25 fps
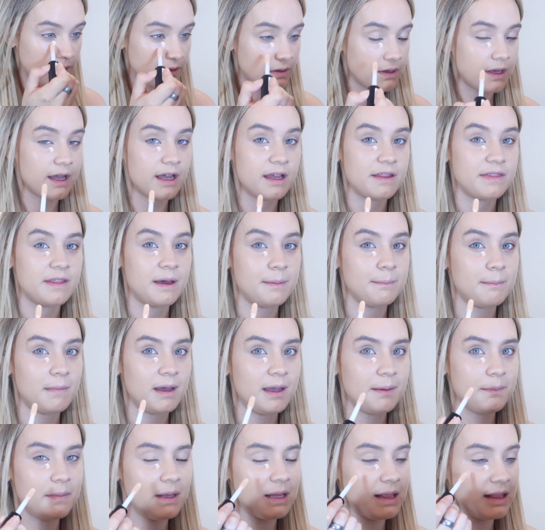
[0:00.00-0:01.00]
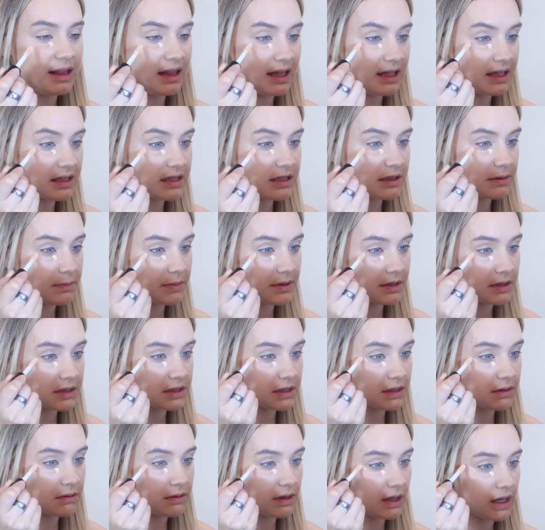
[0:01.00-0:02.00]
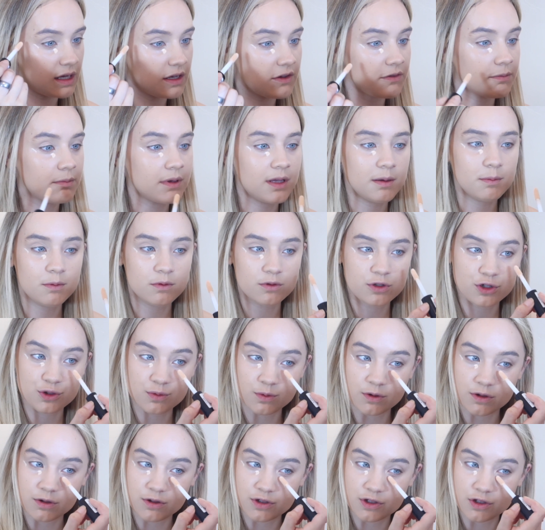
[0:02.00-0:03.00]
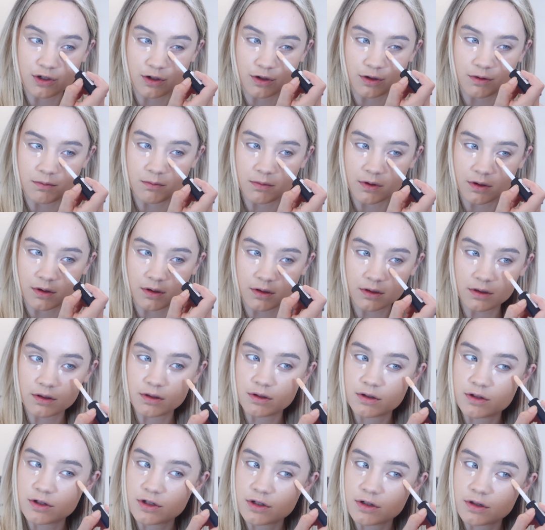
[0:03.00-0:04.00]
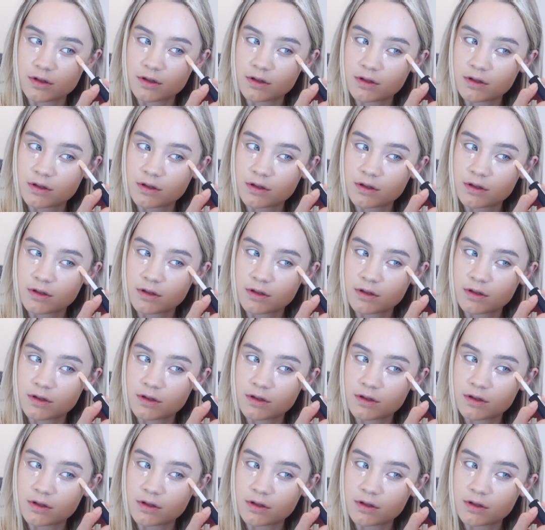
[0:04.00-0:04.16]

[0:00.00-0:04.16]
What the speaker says: Okay, that might be a little bit too light for me, but we just won't use too much.